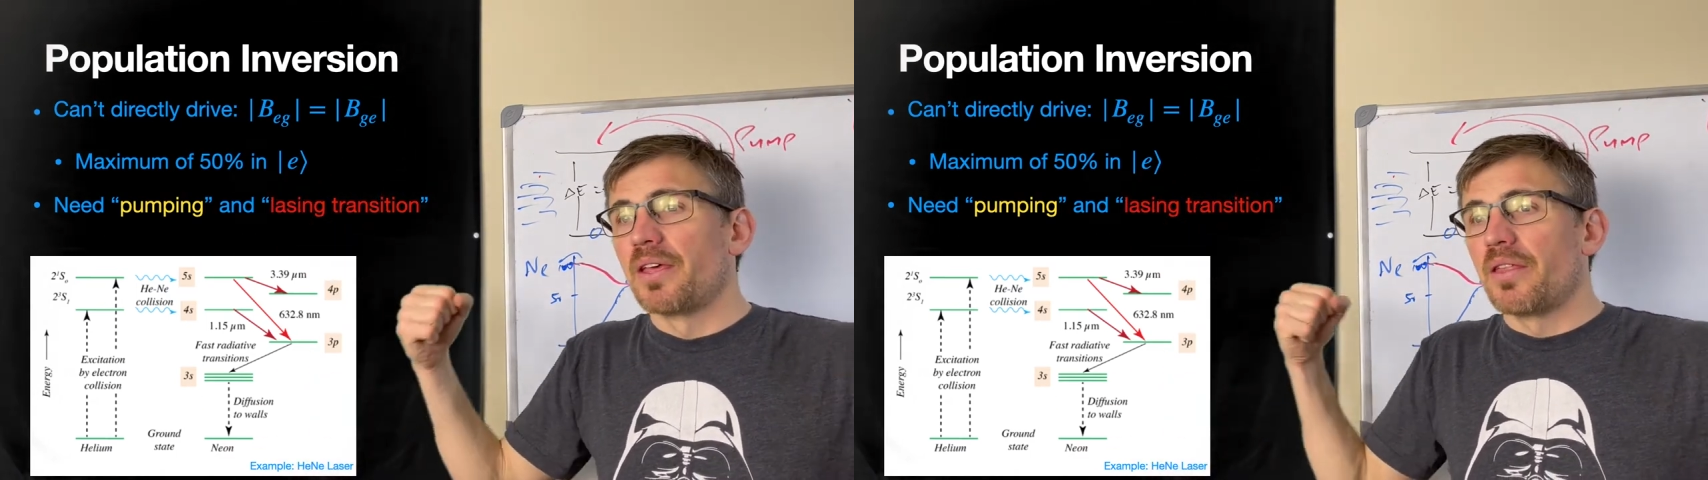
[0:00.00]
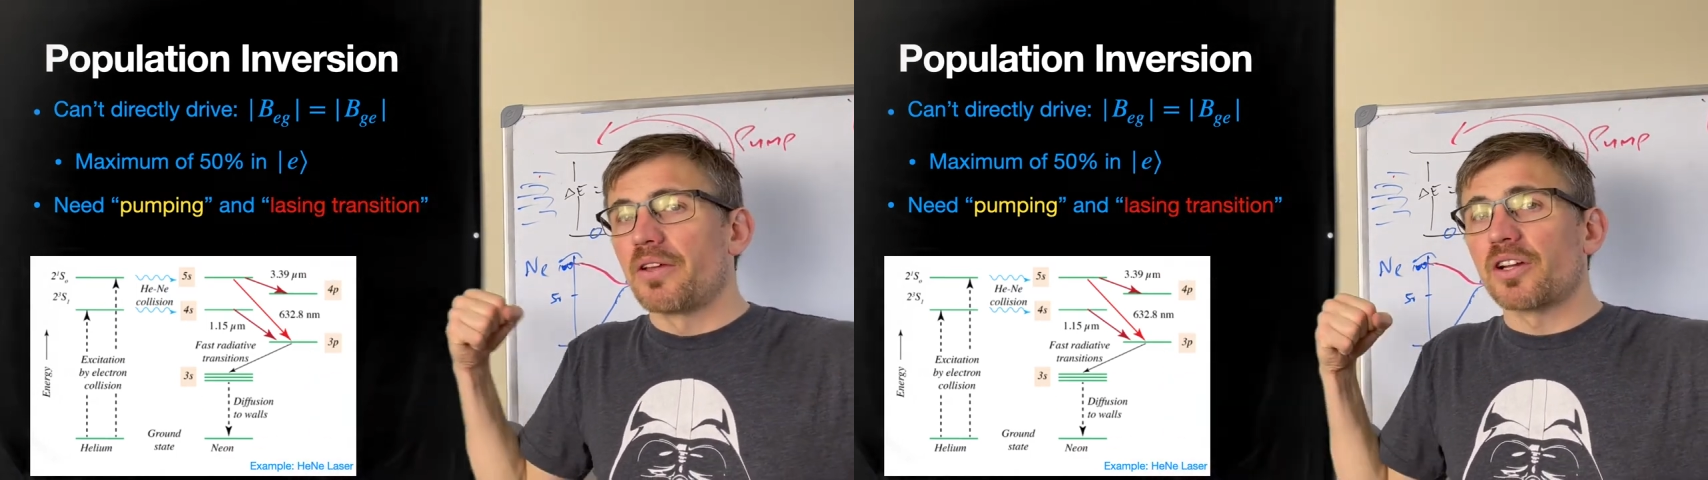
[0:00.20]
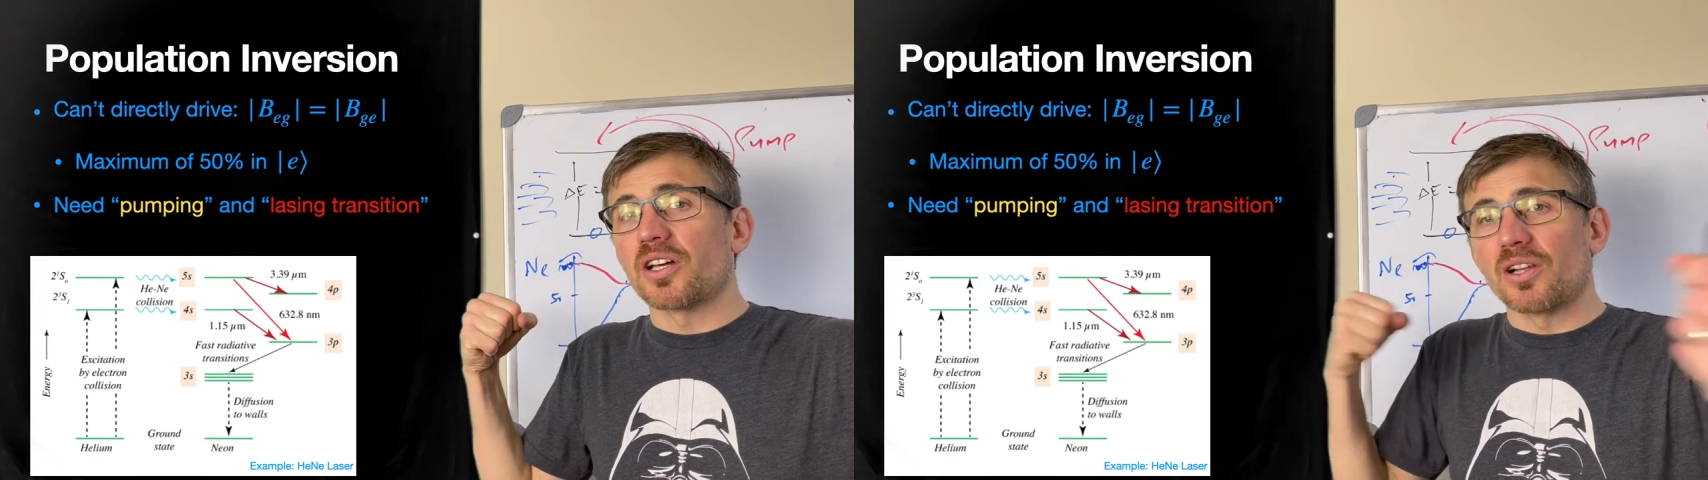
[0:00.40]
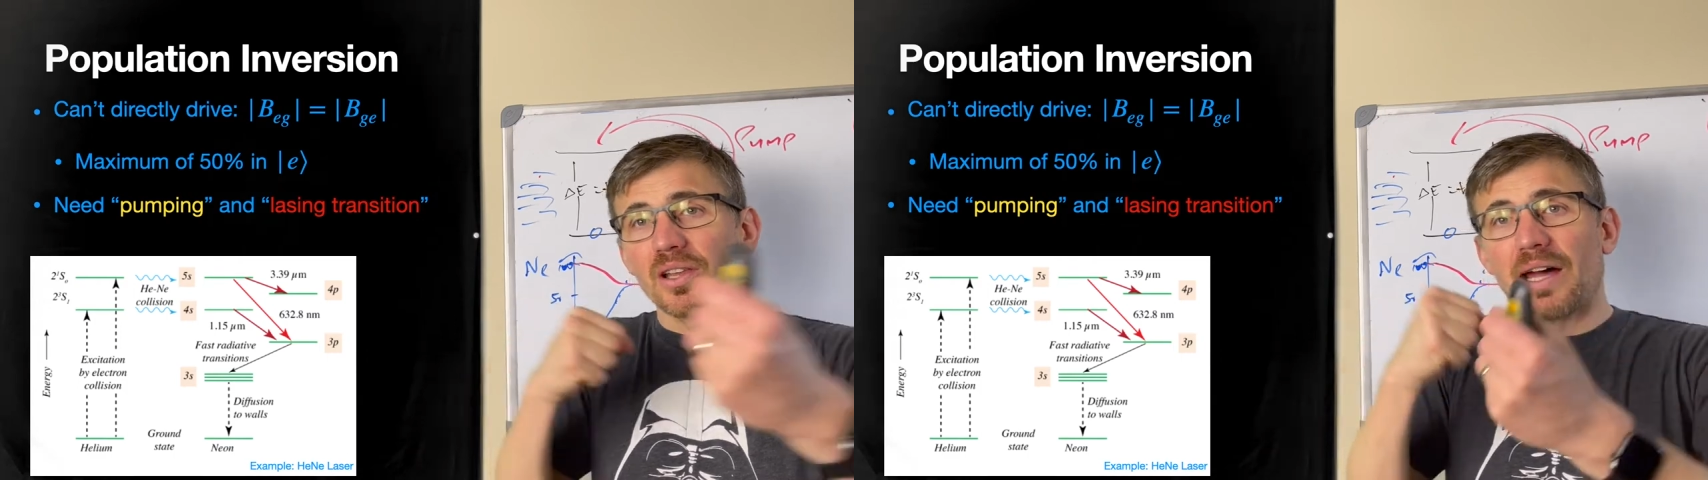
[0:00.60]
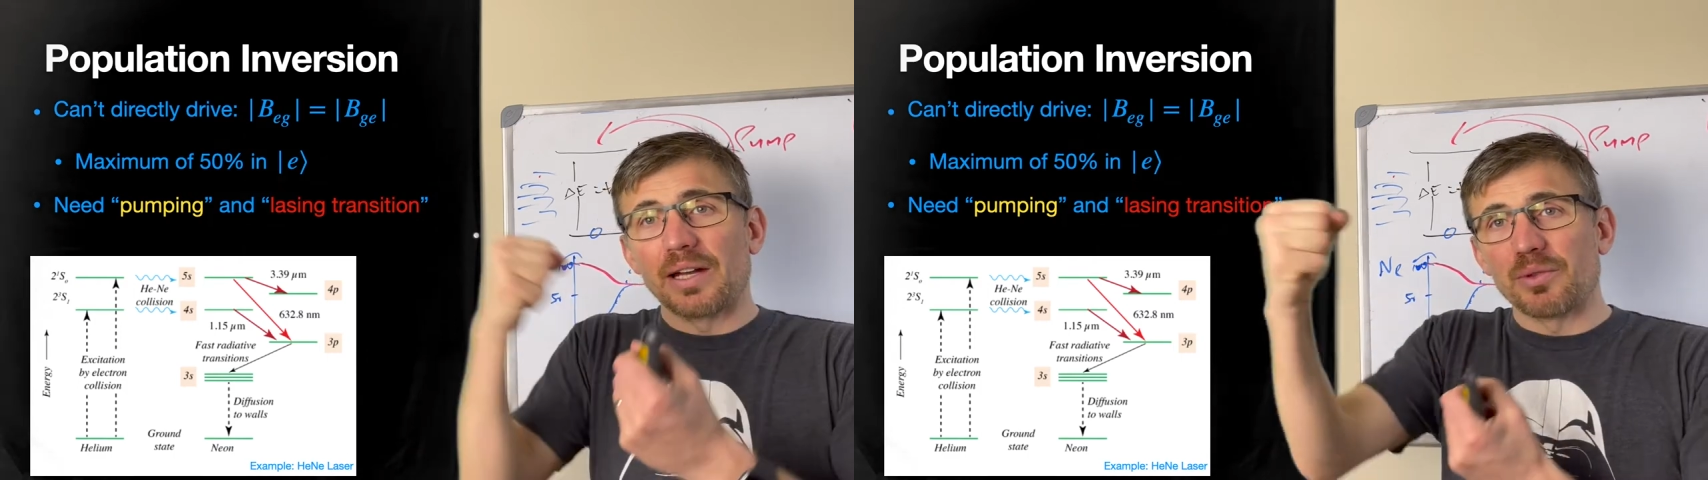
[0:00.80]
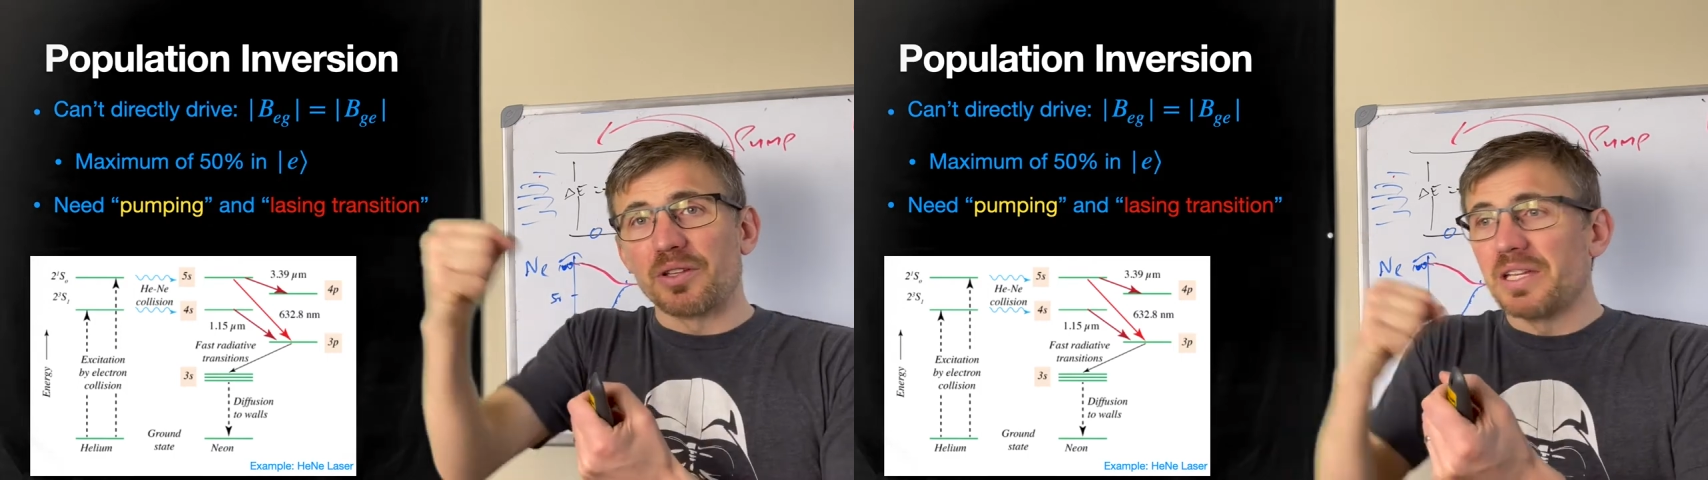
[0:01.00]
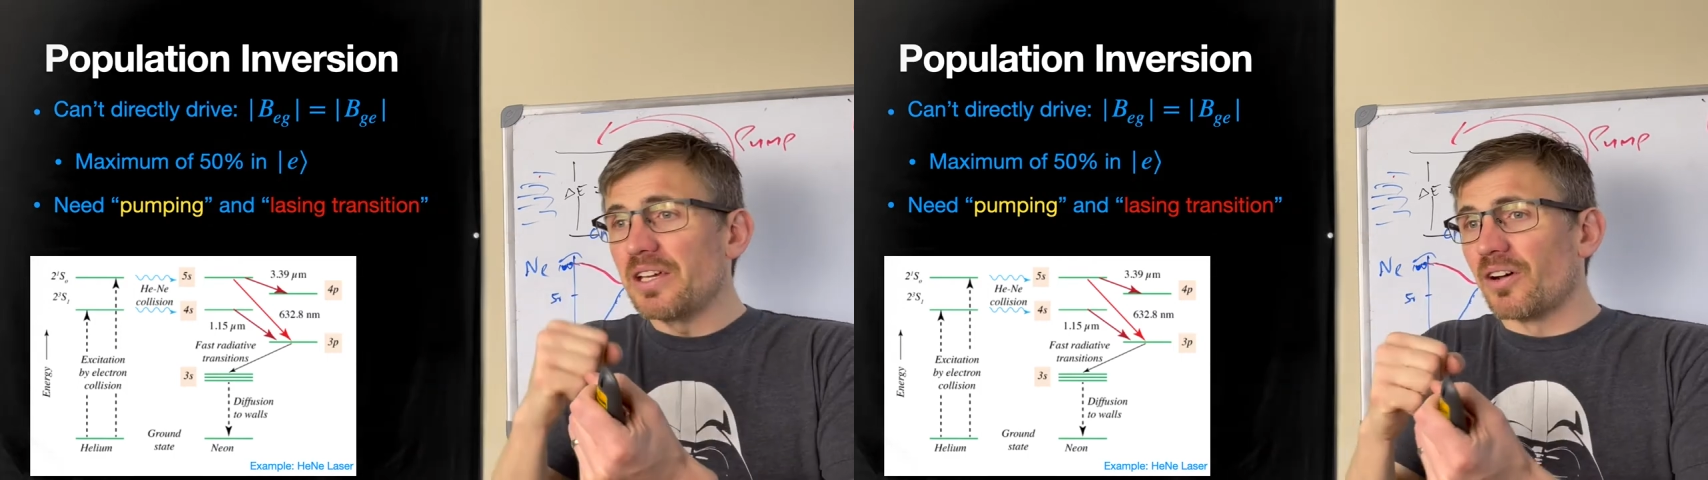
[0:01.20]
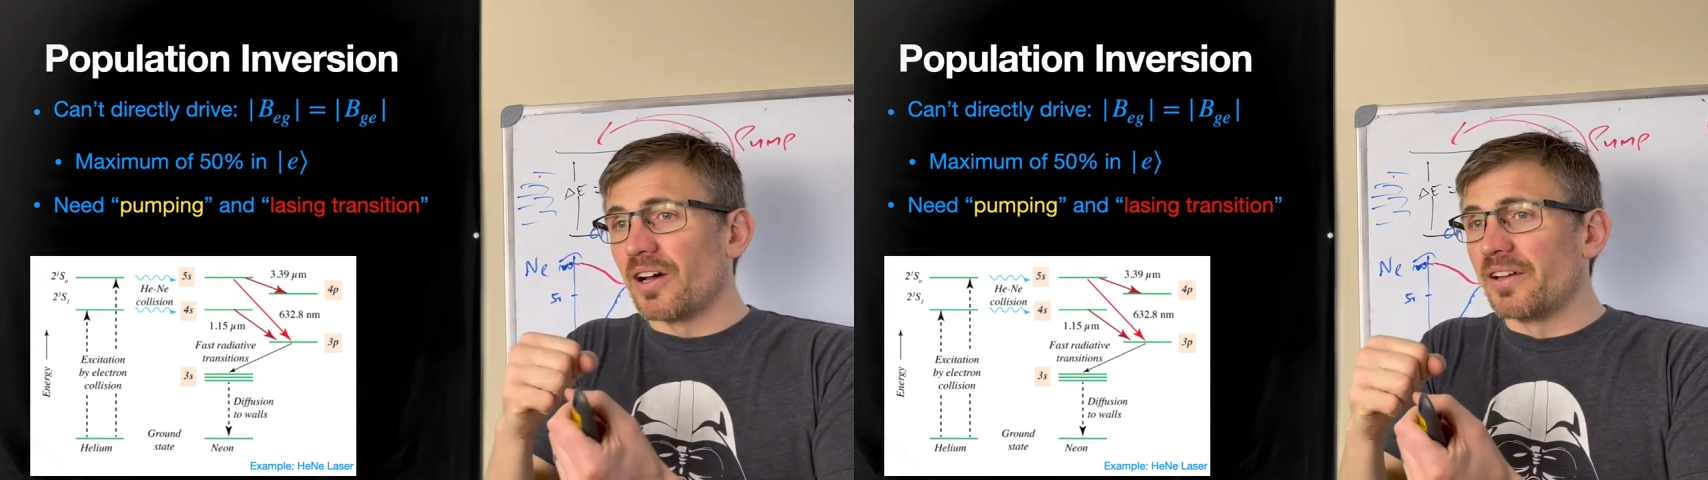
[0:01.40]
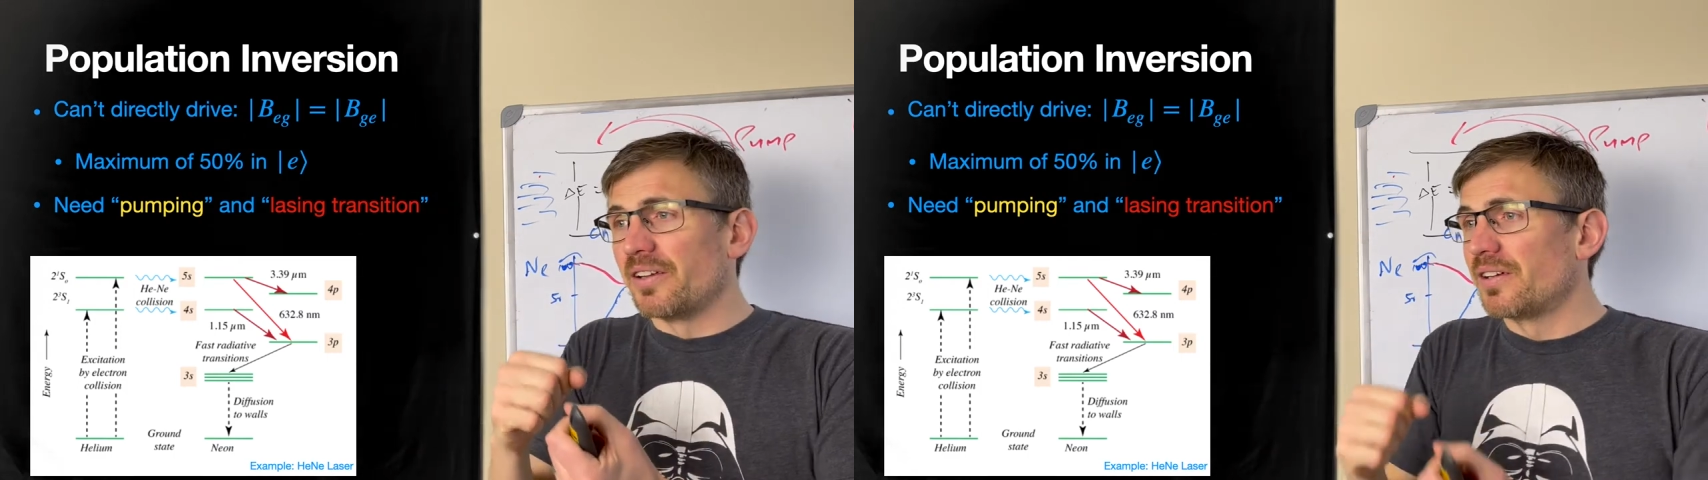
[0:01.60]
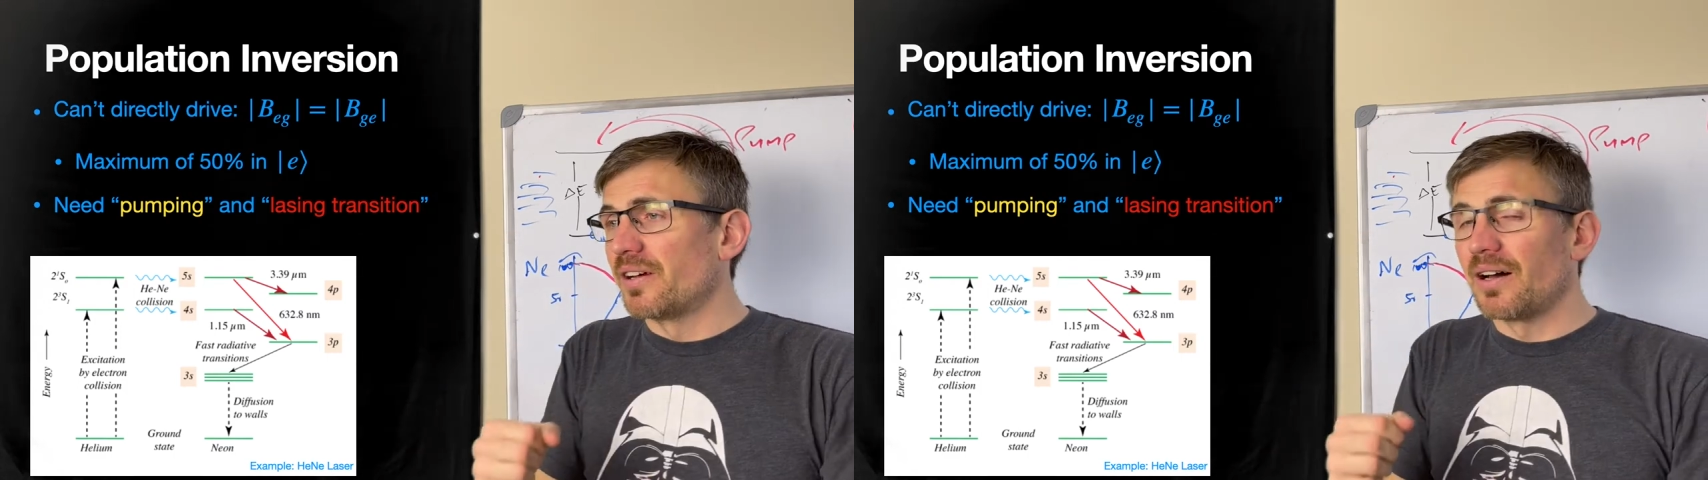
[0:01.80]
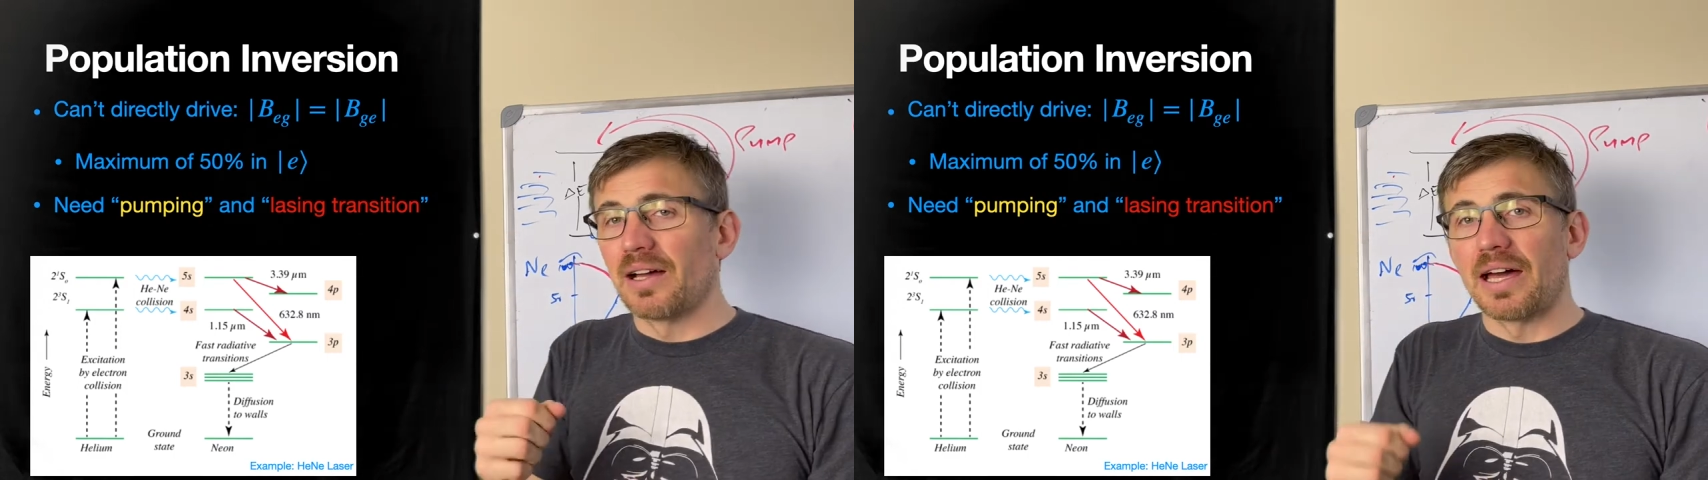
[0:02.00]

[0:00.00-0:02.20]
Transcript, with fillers: They're going to collide with the neon uh,